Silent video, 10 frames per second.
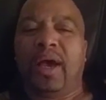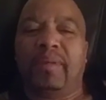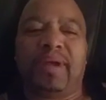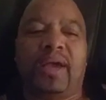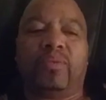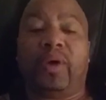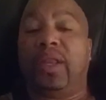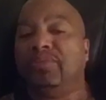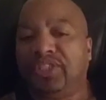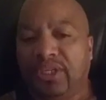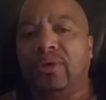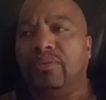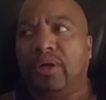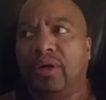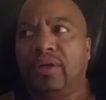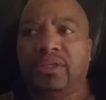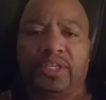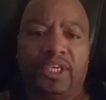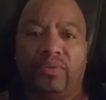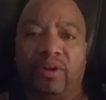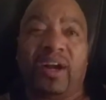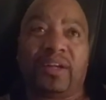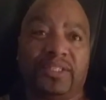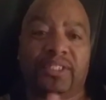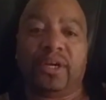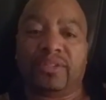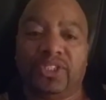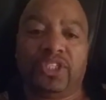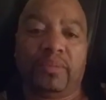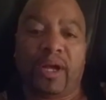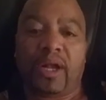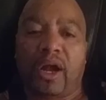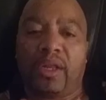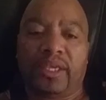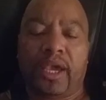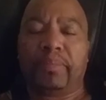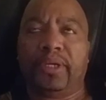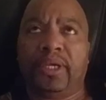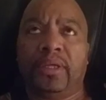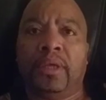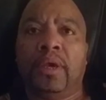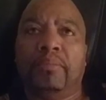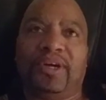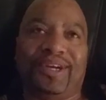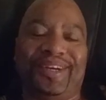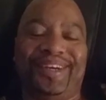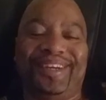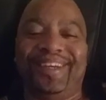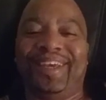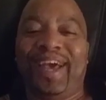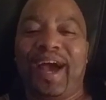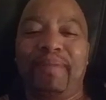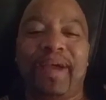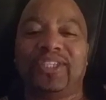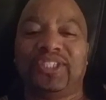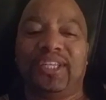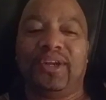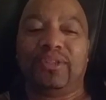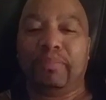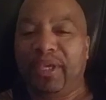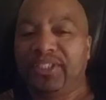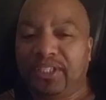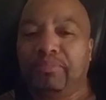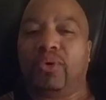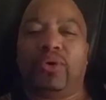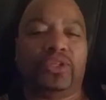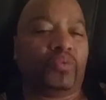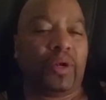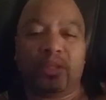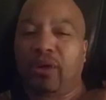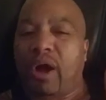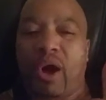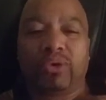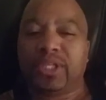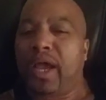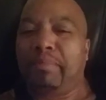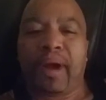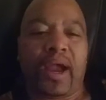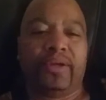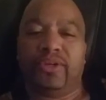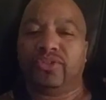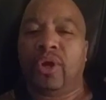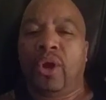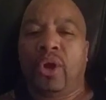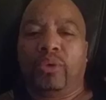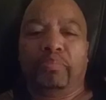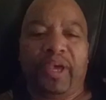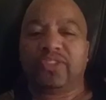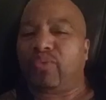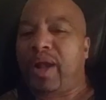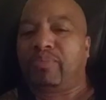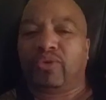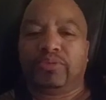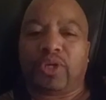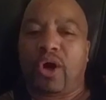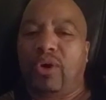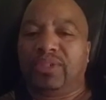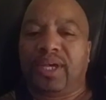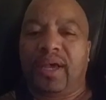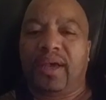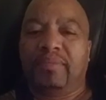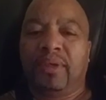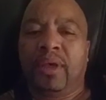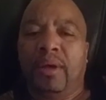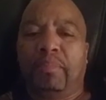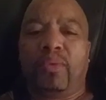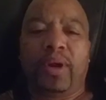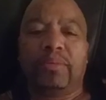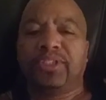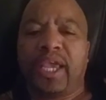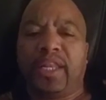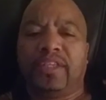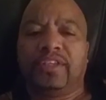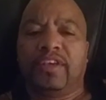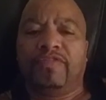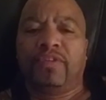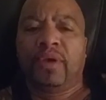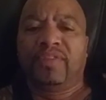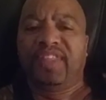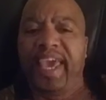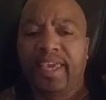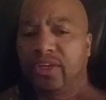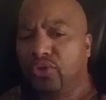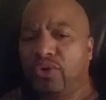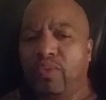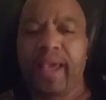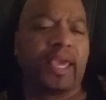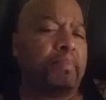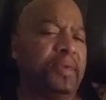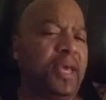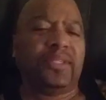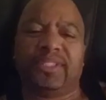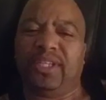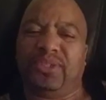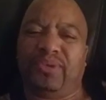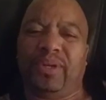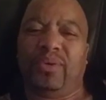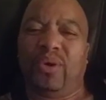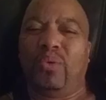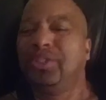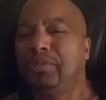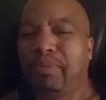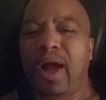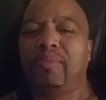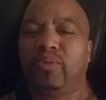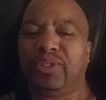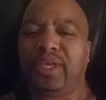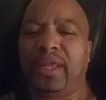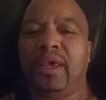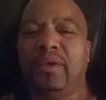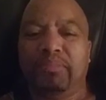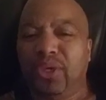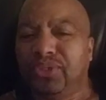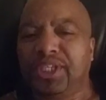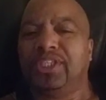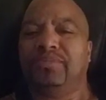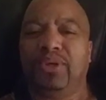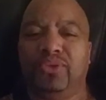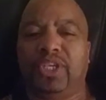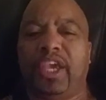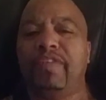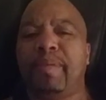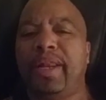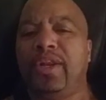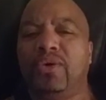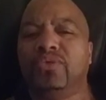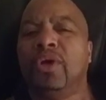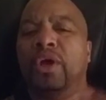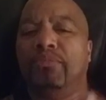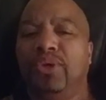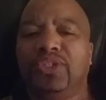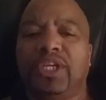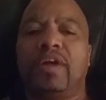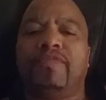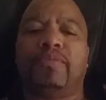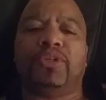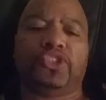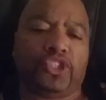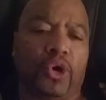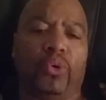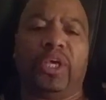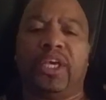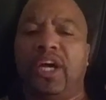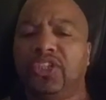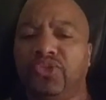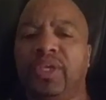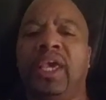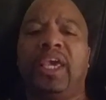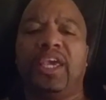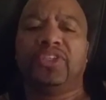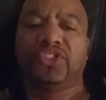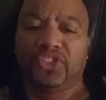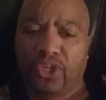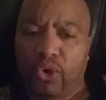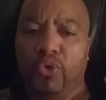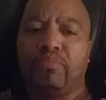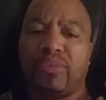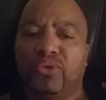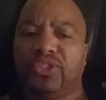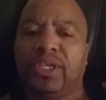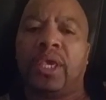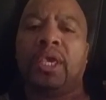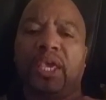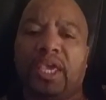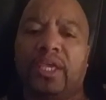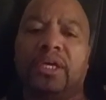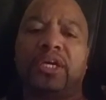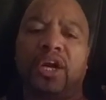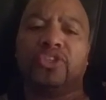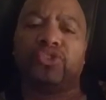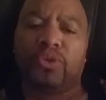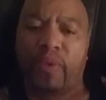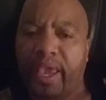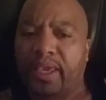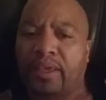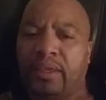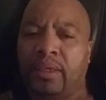I'm shitting on Kid Rock because he talked that shit about Colin Kaepernick. But I'm not shitting on the Beastie Boys, one of the all-time pioneers, best rap groups of all time. But what I'm saying is, if they can do it, why can't Beyonce do it? What's the problem with that? Music is music. Everybody knows music comes from the soul, and country is soul music in a country way.